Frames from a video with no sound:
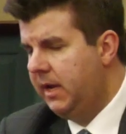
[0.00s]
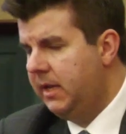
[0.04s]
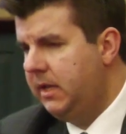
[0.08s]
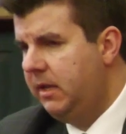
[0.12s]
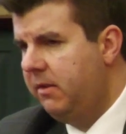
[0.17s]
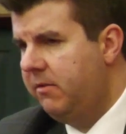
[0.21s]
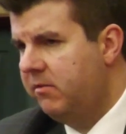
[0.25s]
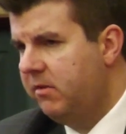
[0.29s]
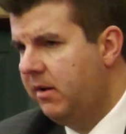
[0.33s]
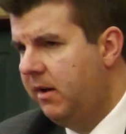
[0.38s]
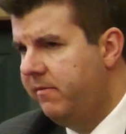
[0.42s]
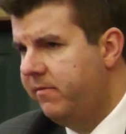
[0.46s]
had he
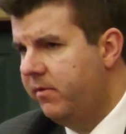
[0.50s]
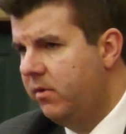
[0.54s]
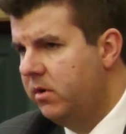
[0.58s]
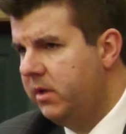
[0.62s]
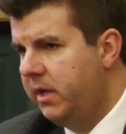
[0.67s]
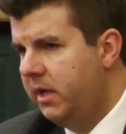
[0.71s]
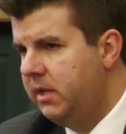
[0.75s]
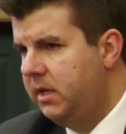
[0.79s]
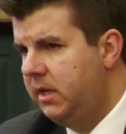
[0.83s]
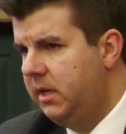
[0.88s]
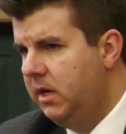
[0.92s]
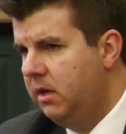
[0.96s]
suffered
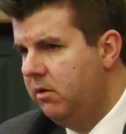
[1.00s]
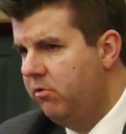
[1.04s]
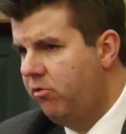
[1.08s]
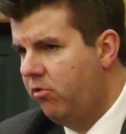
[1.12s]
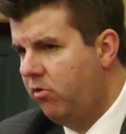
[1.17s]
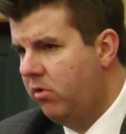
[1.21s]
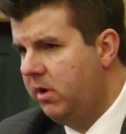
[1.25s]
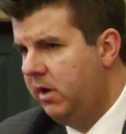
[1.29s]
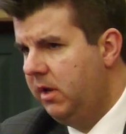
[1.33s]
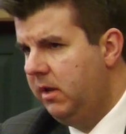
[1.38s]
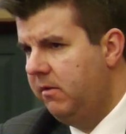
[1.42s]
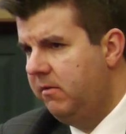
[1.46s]
any
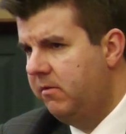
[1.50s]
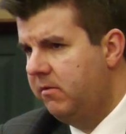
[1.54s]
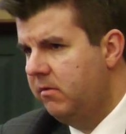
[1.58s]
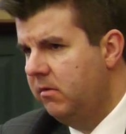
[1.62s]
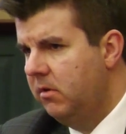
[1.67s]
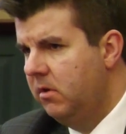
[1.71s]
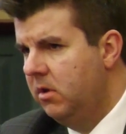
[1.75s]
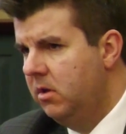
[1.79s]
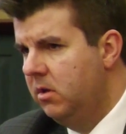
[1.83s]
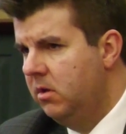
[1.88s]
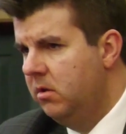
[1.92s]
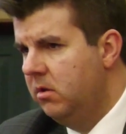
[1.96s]
injuries
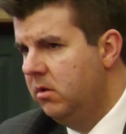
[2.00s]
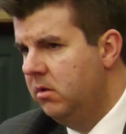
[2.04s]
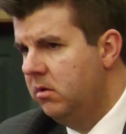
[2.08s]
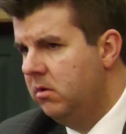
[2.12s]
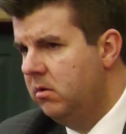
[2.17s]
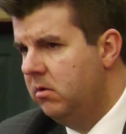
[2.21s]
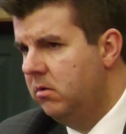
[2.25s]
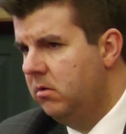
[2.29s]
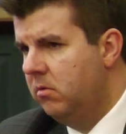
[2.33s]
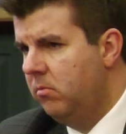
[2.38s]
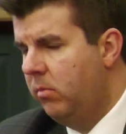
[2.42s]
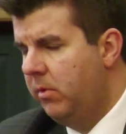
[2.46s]

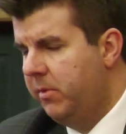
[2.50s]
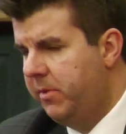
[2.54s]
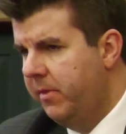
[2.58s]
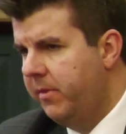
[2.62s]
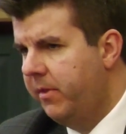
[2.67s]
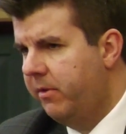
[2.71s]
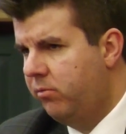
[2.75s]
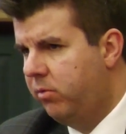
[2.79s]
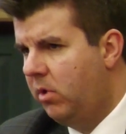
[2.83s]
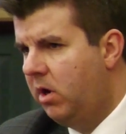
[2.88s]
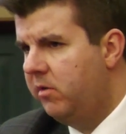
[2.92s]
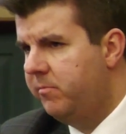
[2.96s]

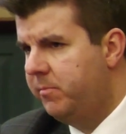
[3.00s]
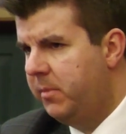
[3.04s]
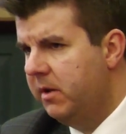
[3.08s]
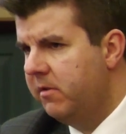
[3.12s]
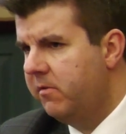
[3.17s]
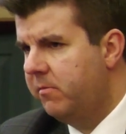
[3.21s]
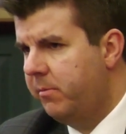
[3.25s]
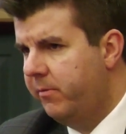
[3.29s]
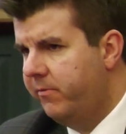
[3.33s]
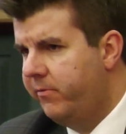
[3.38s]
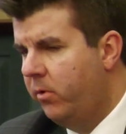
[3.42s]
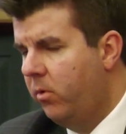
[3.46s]
within 12
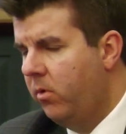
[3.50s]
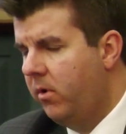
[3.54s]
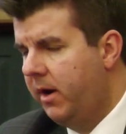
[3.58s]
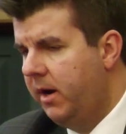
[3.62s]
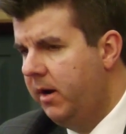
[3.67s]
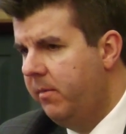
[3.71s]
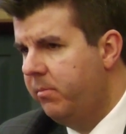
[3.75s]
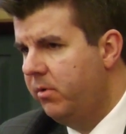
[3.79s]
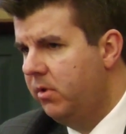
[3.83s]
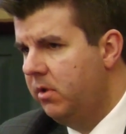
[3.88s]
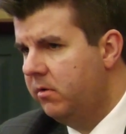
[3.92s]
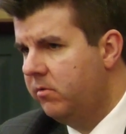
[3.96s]
months before
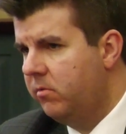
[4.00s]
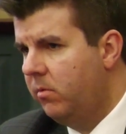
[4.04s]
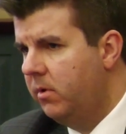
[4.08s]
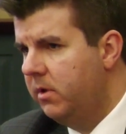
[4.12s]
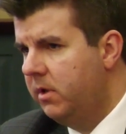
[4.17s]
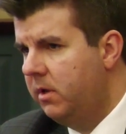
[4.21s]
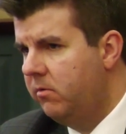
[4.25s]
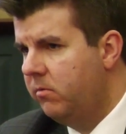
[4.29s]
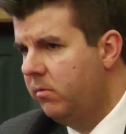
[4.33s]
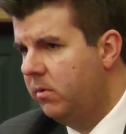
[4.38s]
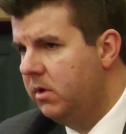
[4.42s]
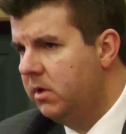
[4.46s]
April of
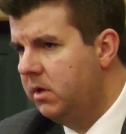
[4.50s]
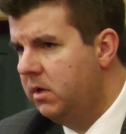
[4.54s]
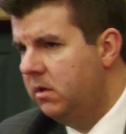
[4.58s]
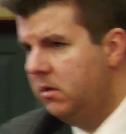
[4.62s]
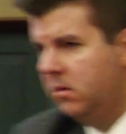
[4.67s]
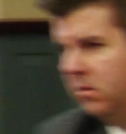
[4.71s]
2020?